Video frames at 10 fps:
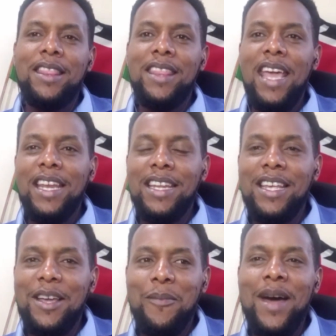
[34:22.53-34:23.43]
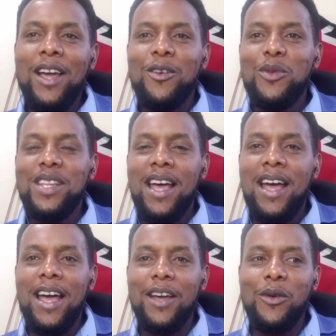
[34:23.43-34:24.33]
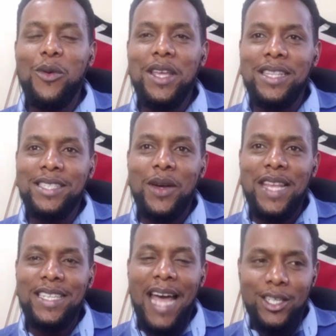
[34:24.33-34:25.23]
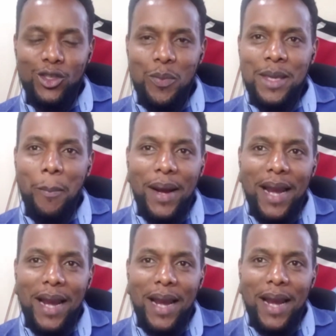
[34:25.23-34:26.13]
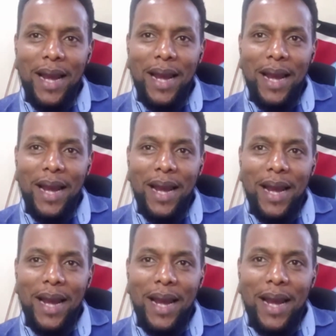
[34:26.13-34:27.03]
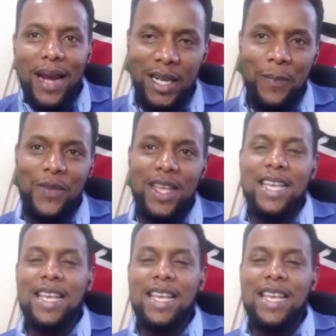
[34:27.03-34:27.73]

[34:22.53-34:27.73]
Then my computer is the one that had to be plugged into the wall.